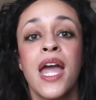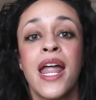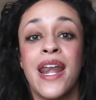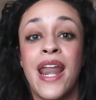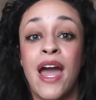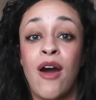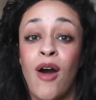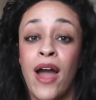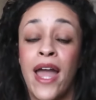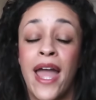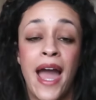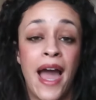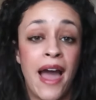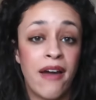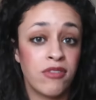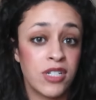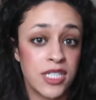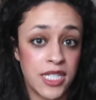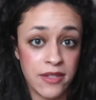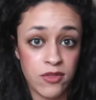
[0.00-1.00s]
Now, I
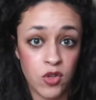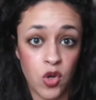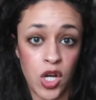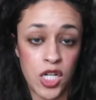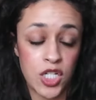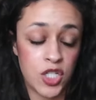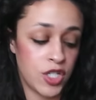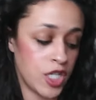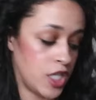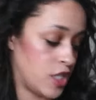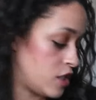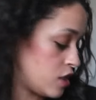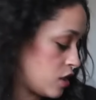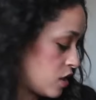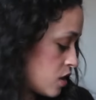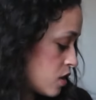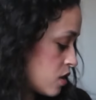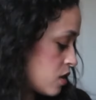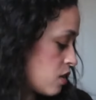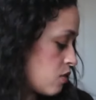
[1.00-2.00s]
have received
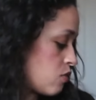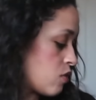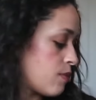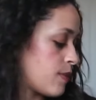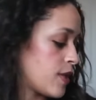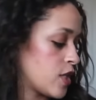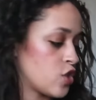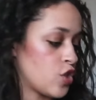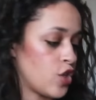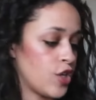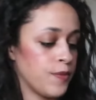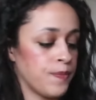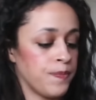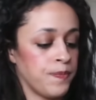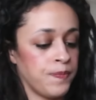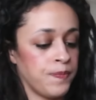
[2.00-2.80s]
questions. I want to make sure.